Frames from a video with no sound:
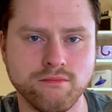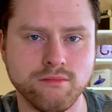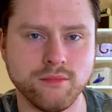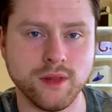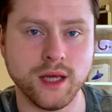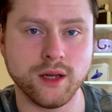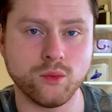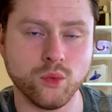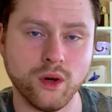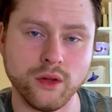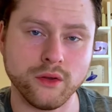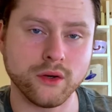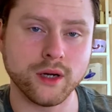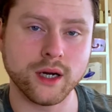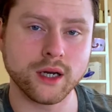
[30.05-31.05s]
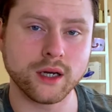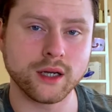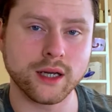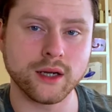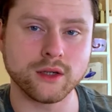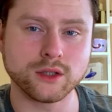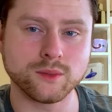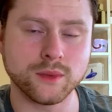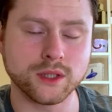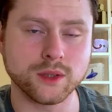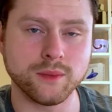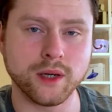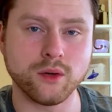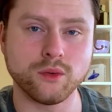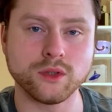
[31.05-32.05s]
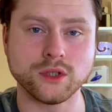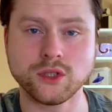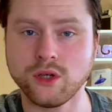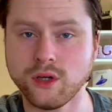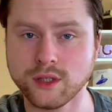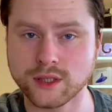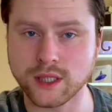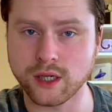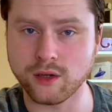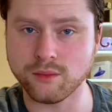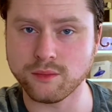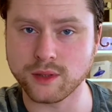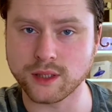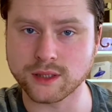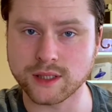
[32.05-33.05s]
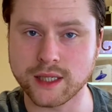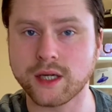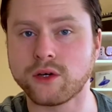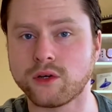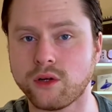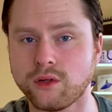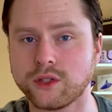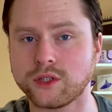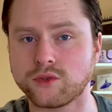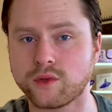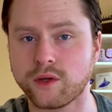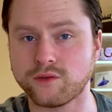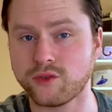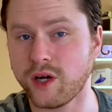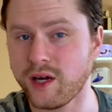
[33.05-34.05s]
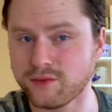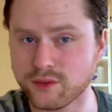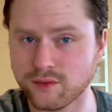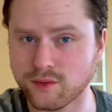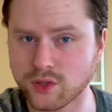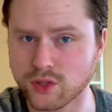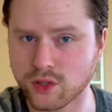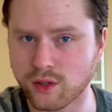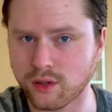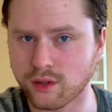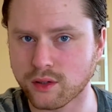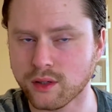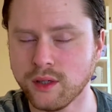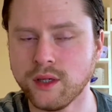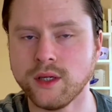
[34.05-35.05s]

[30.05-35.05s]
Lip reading: then one, they're not going to care as much about when the song's out because they heard all these rough drafts of the song.